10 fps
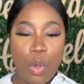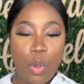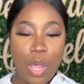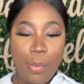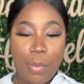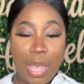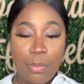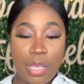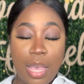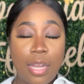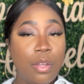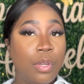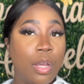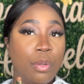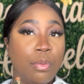or maybe, I don't
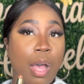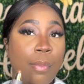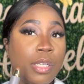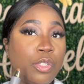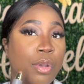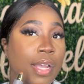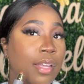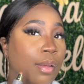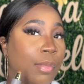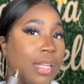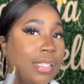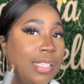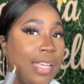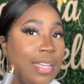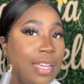know, I'm gonna try it on my
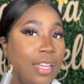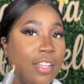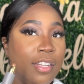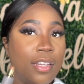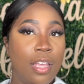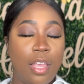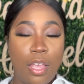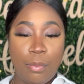skin